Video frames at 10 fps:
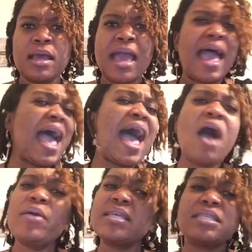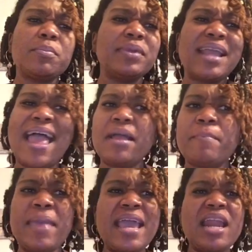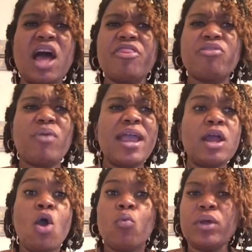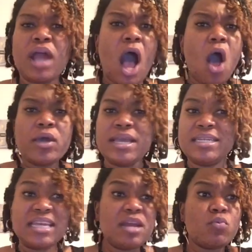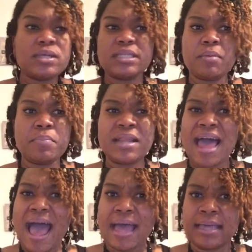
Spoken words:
How is a black man a threat when all he did was comply?